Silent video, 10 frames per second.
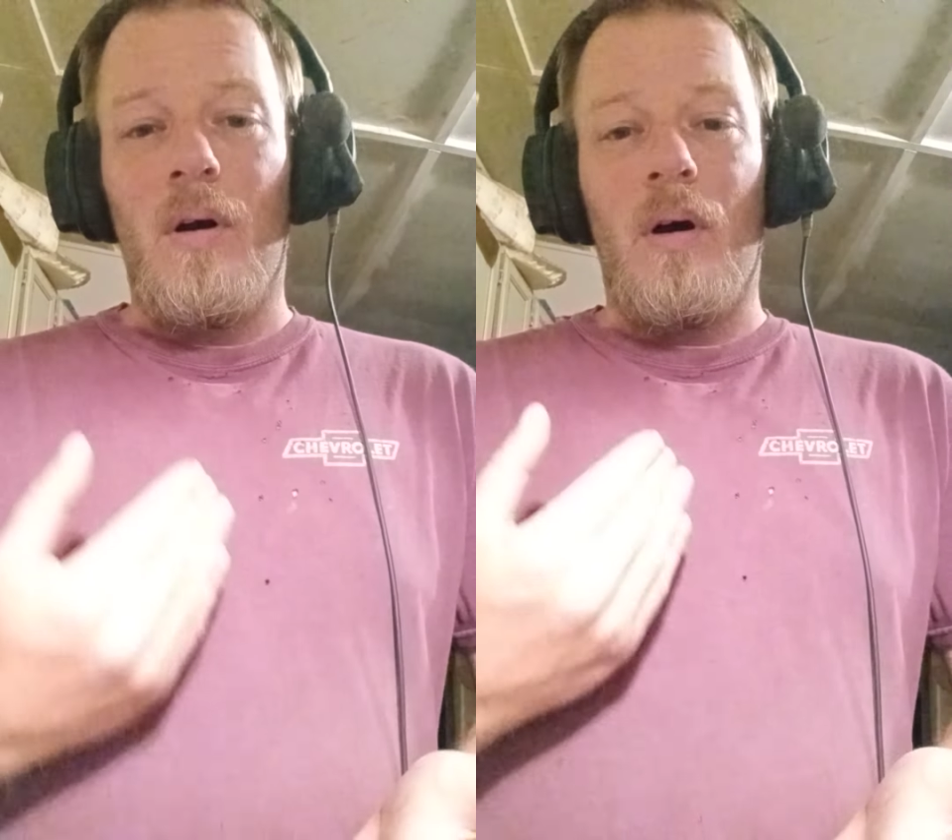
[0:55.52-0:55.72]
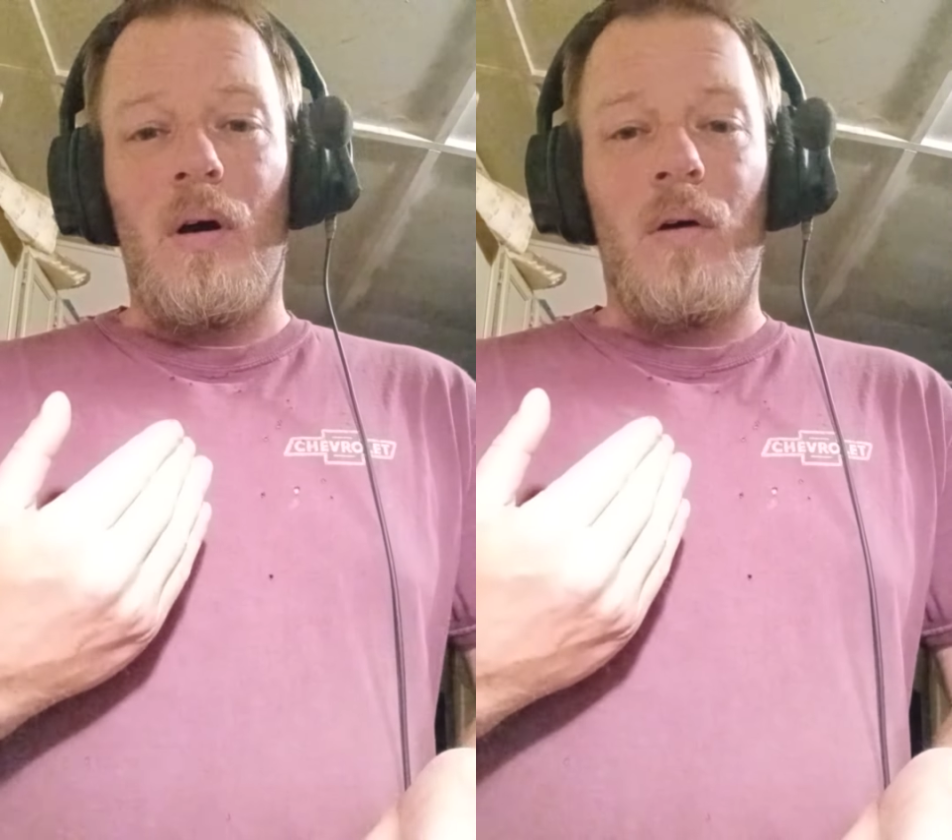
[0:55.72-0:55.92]

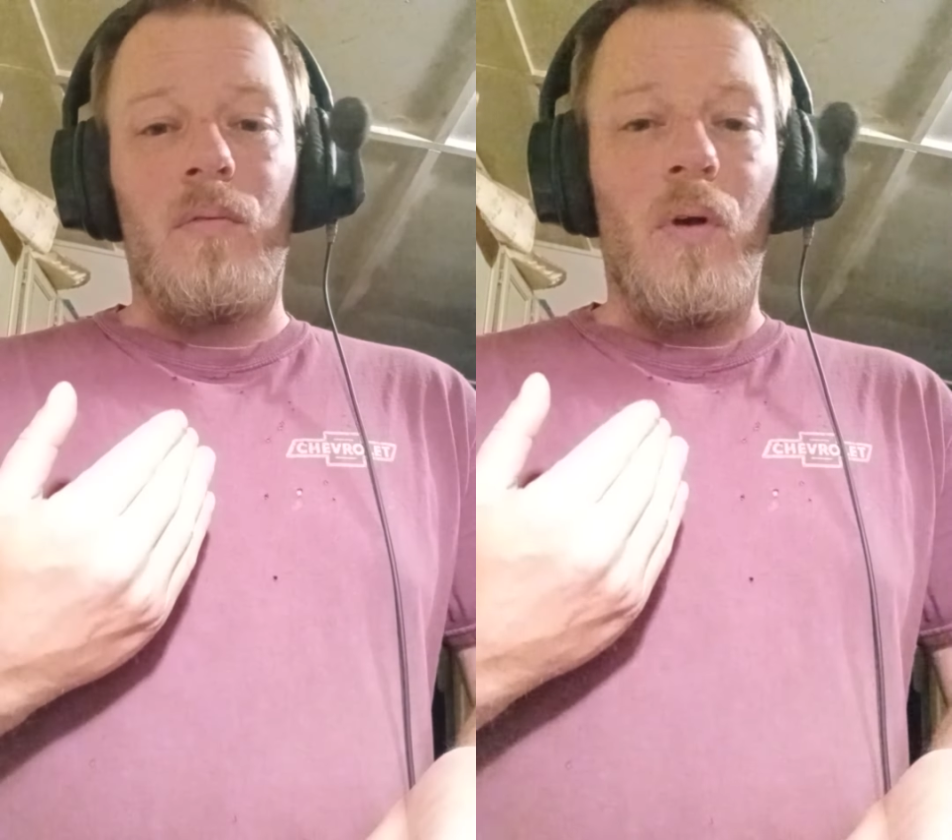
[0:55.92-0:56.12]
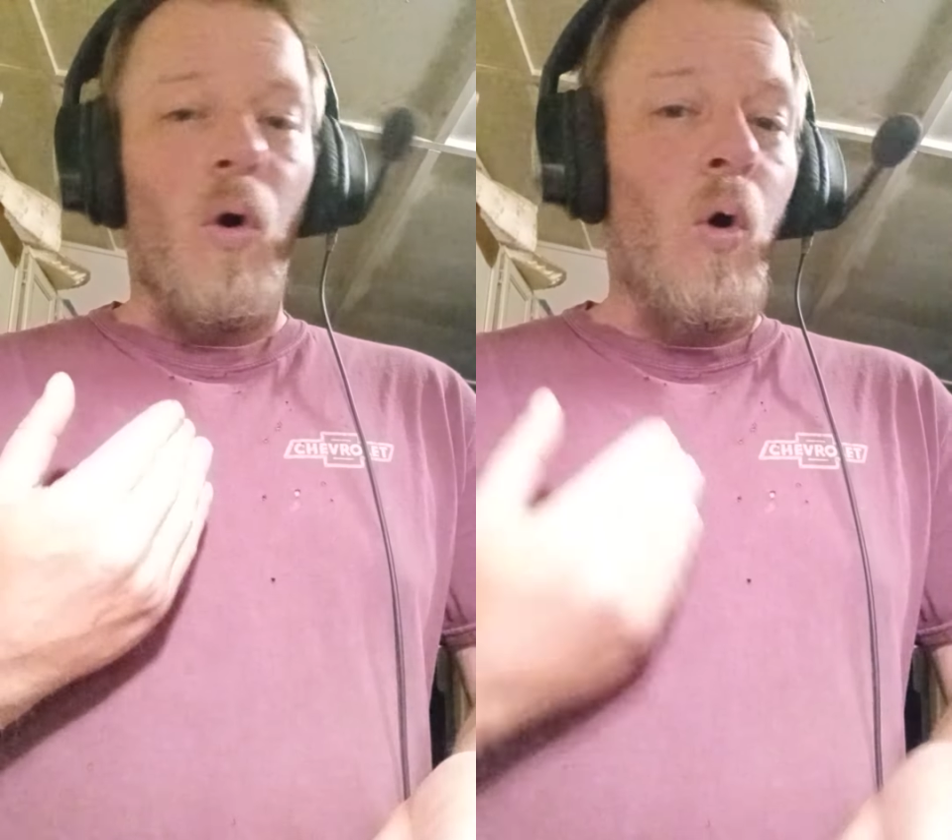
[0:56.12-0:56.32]

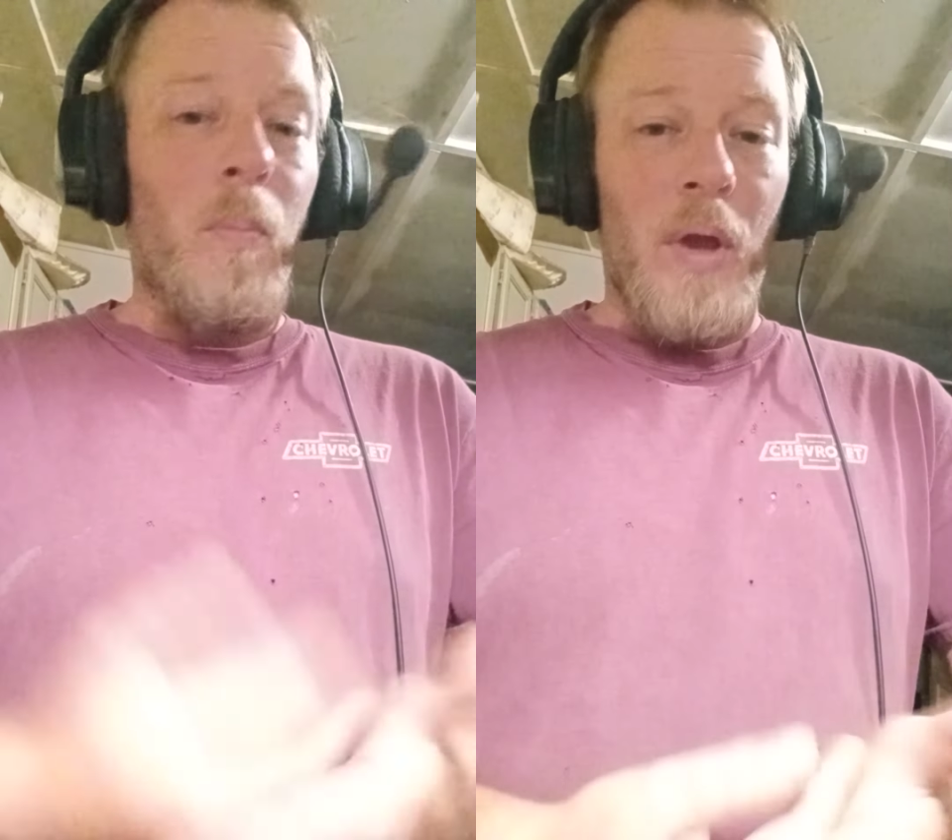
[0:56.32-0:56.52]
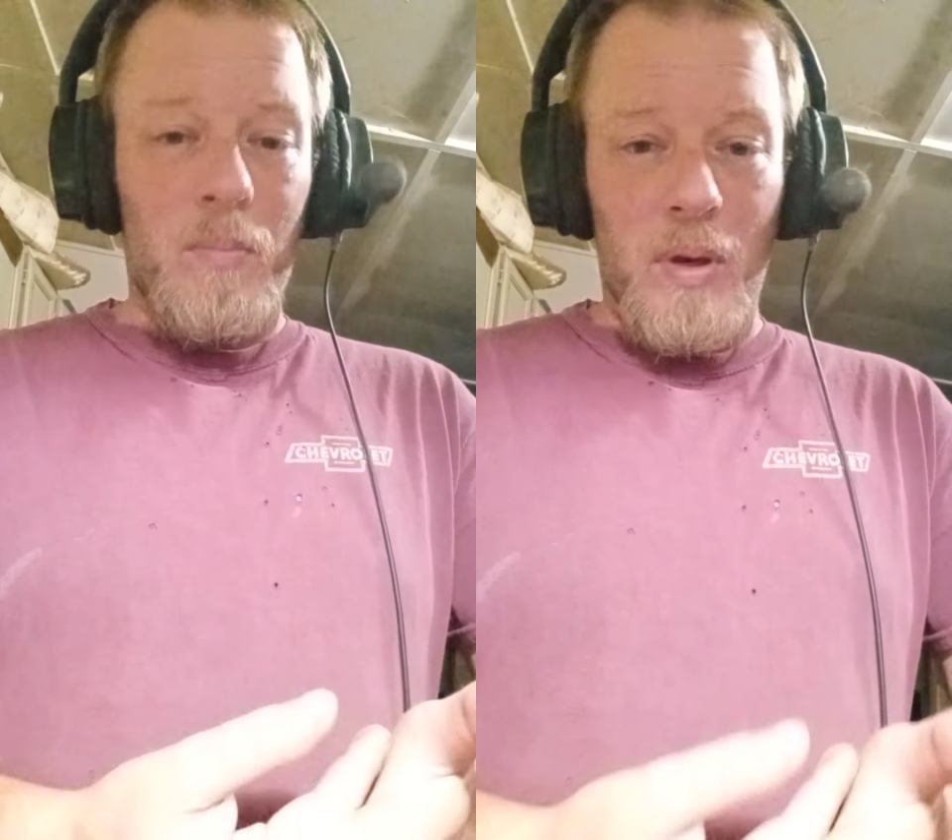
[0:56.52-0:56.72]

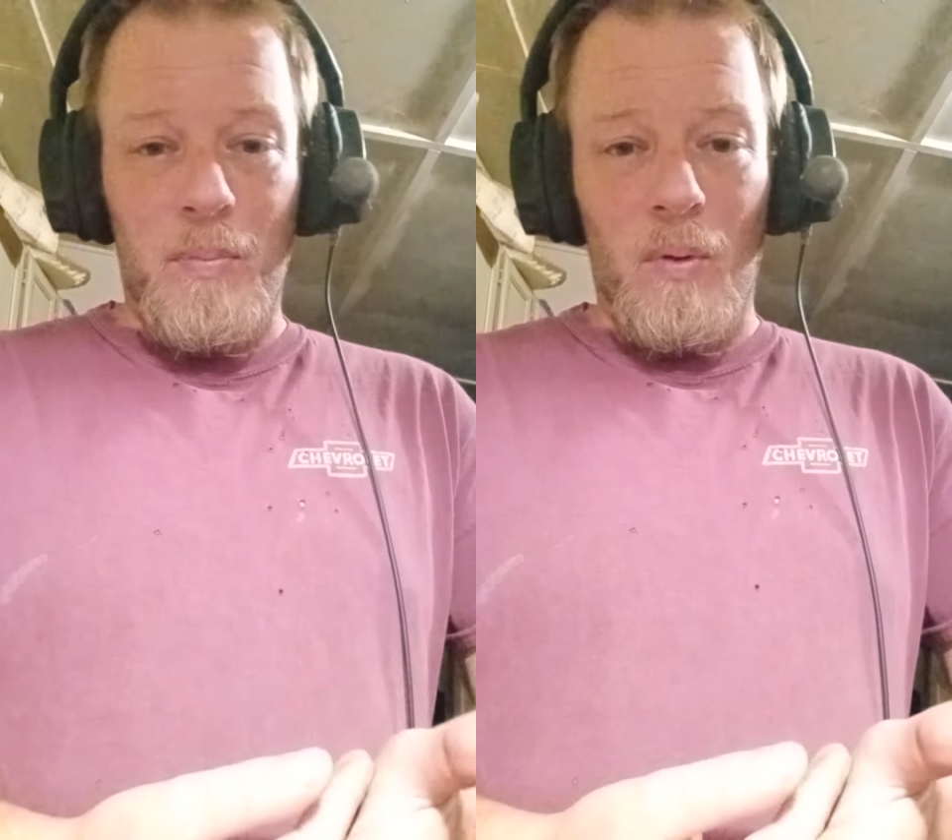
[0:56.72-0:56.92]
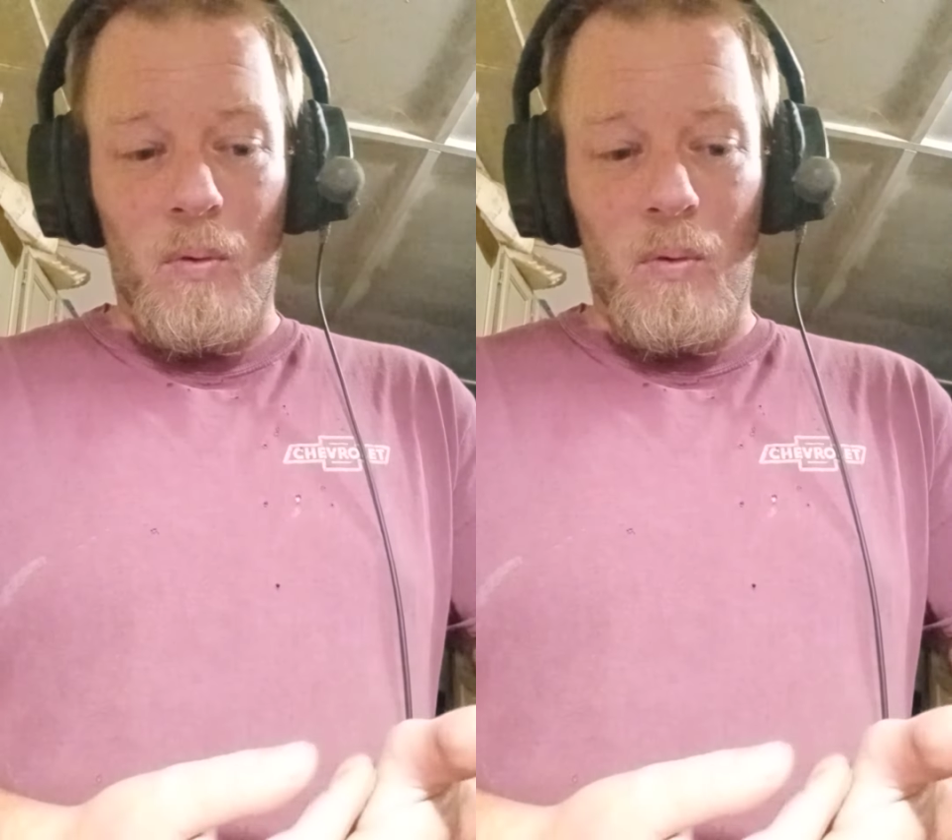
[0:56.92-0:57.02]
hoping people